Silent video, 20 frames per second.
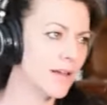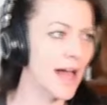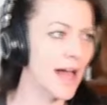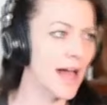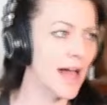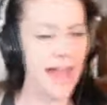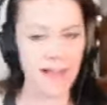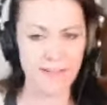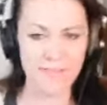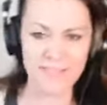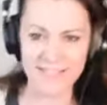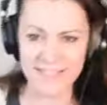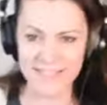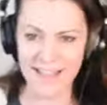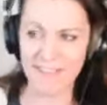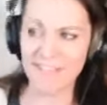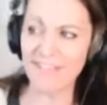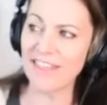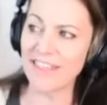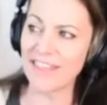I have this
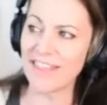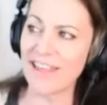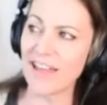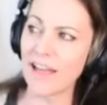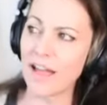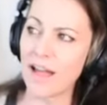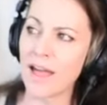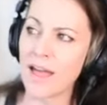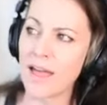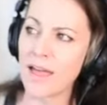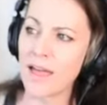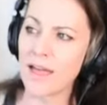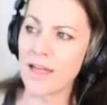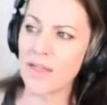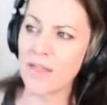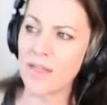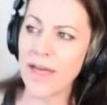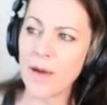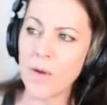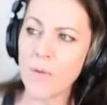heavy thing.
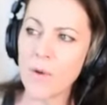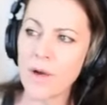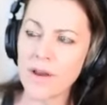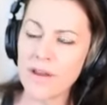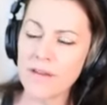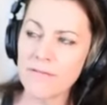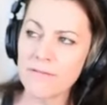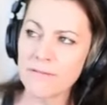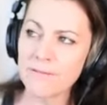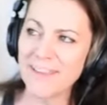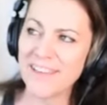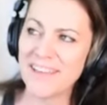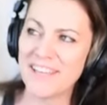Like, what if